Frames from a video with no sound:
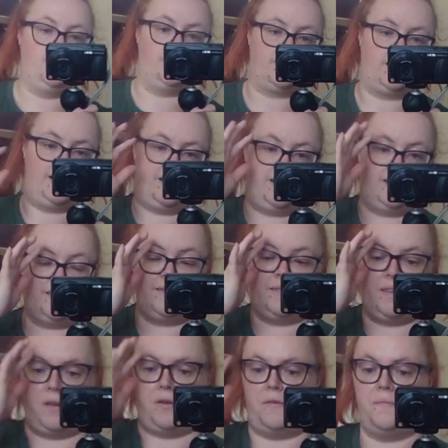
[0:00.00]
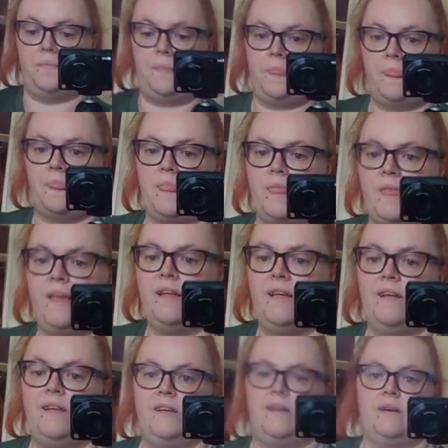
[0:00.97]
Okay, so
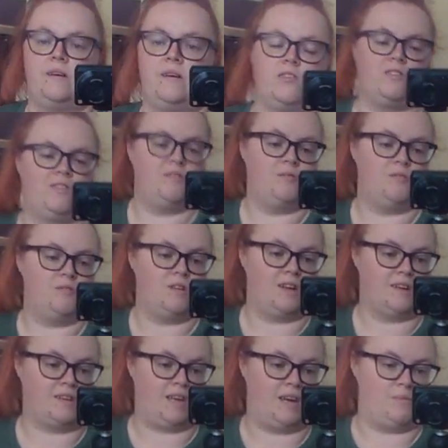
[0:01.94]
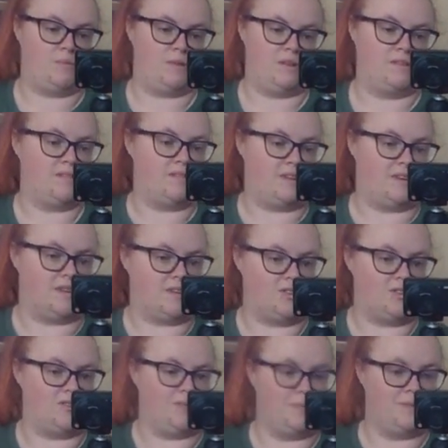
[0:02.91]
I should have worn, like, kept one of the darker
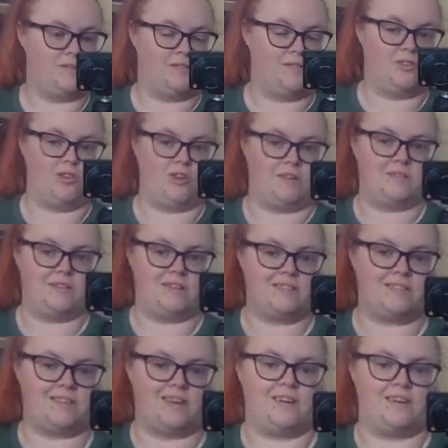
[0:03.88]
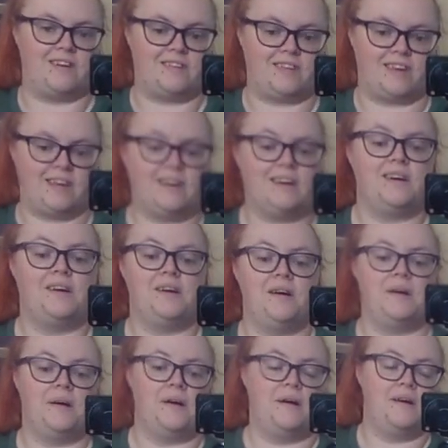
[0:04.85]
tops to try with the skirt, I think.
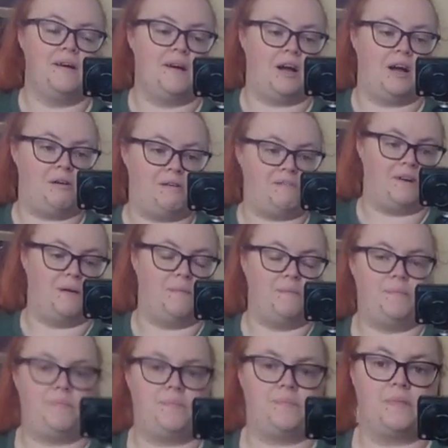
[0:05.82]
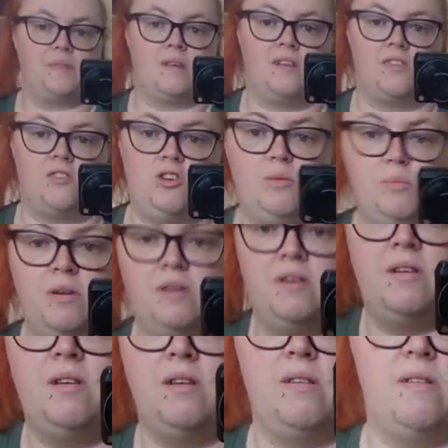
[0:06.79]
However, top,
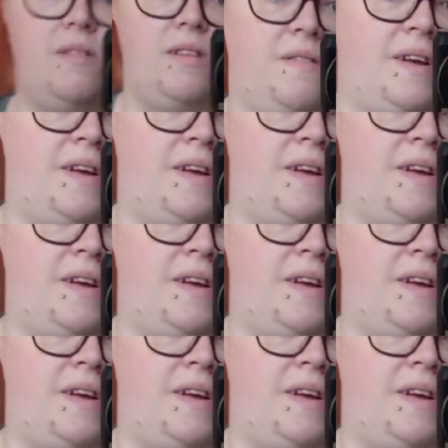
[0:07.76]
love